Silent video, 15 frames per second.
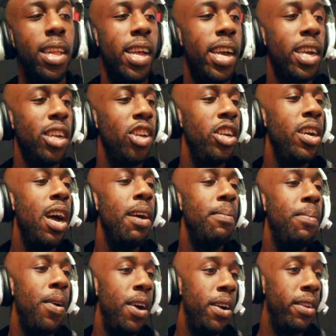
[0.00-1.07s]
Like, she
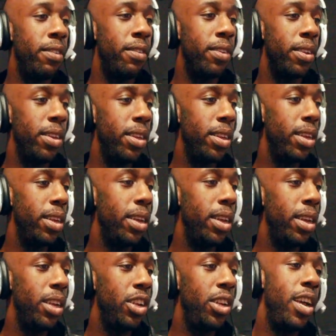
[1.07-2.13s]
got bars.
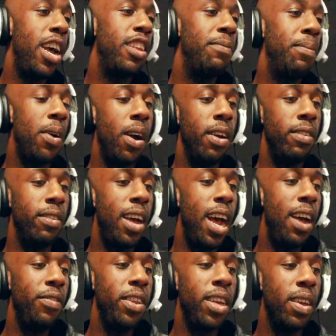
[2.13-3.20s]
She has bars. I
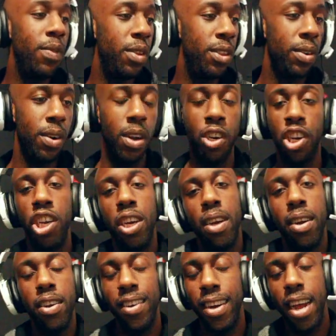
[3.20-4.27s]
have to give it to her. She
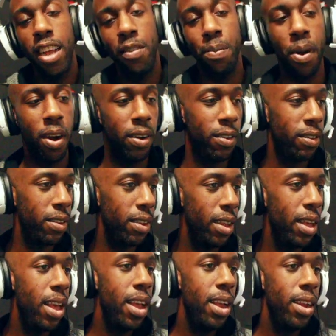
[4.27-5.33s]
she has bars.
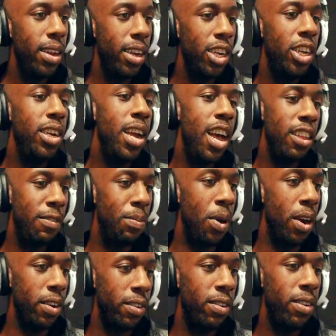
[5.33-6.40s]
She has
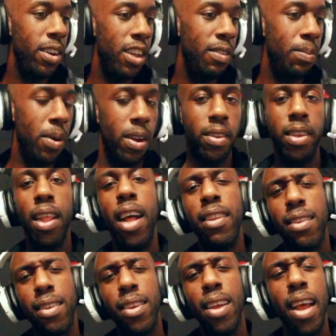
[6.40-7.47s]
bars. She has bars.
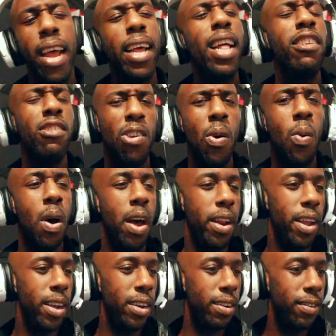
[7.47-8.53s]
Let's let's go on
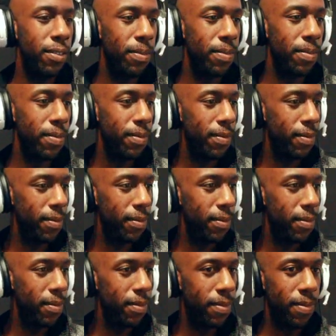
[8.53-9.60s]

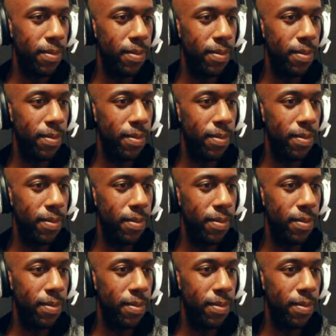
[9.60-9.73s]
it.